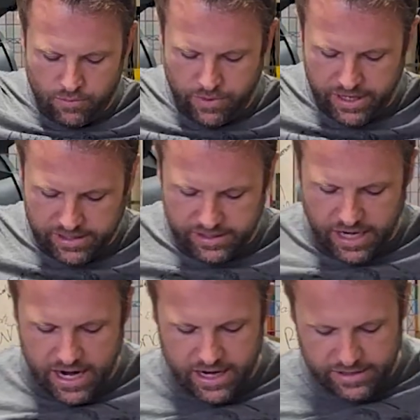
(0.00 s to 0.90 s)
we can
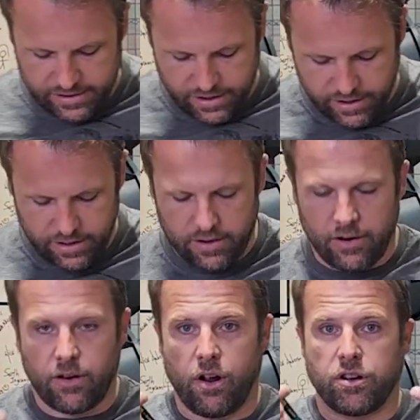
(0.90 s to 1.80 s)
size
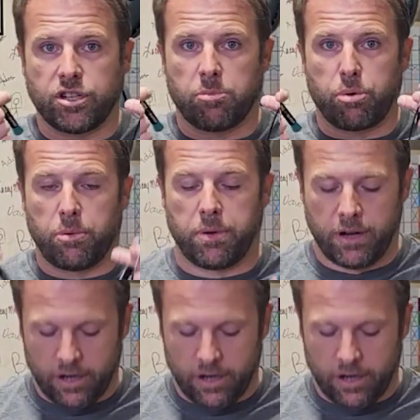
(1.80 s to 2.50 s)
our jumper.